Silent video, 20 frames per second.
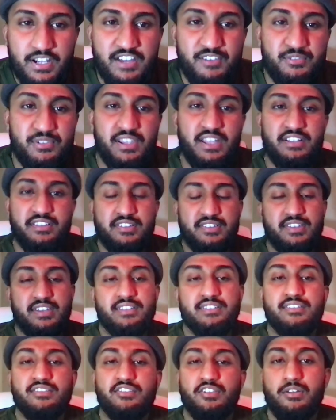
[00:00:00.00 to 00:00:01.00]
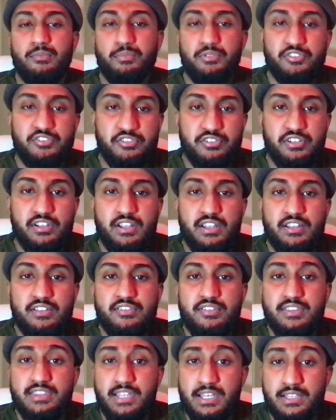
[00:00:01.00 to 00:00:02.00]
I would like to take this opportunity to
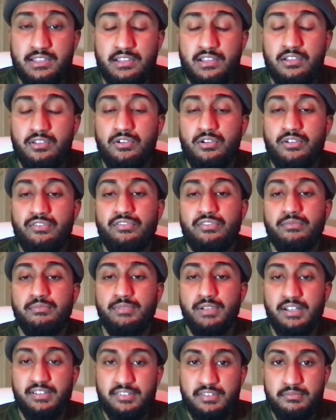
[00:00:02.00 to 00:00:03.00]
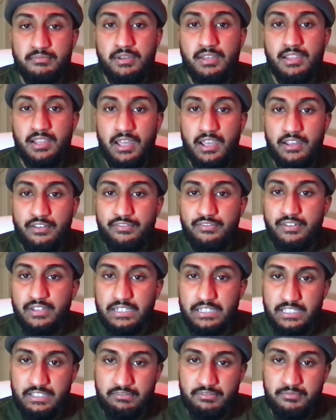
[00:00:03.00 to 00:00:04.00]
thank the Lord for blessing my life
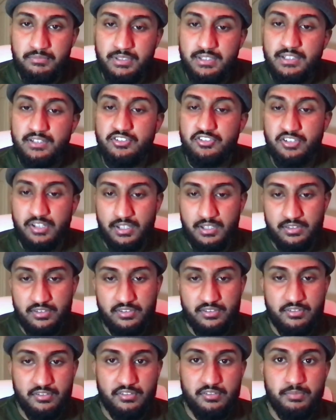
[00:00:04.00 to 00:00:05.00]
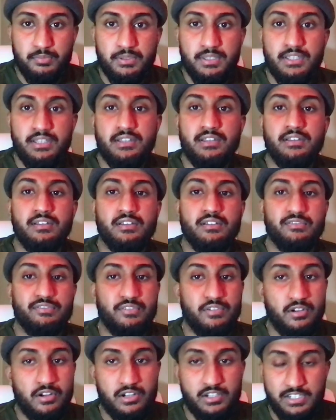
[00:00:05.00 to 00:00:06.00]
and giving me the chance to speak
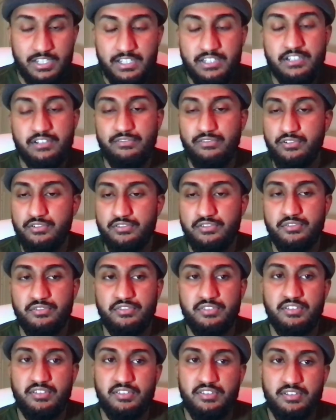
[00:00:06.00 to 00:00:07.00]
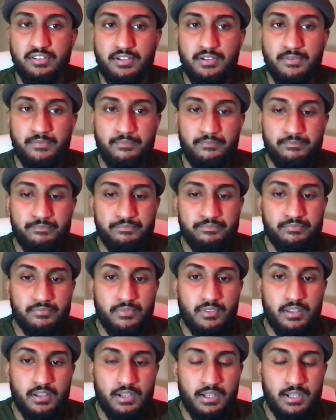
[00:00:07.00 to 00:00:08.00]
for our Lent devotionals this year.
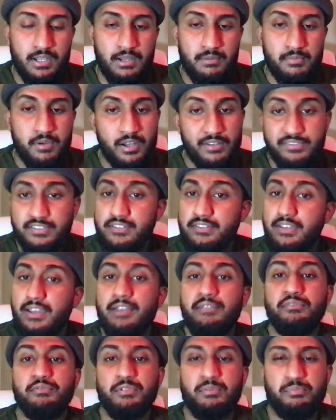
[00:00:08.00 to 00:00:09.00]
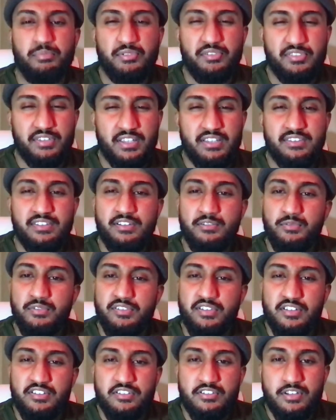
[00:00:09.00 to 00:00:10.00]
Um, oftentimes, when presented with
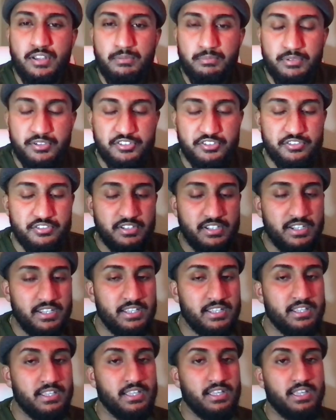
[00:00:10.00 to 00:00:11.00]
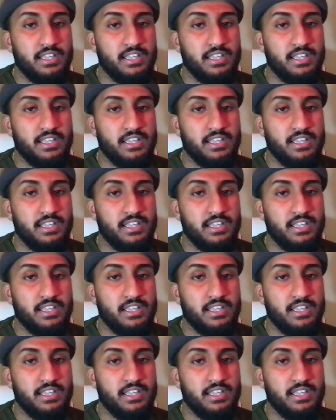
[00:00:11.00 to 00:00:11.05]
such an opportunity,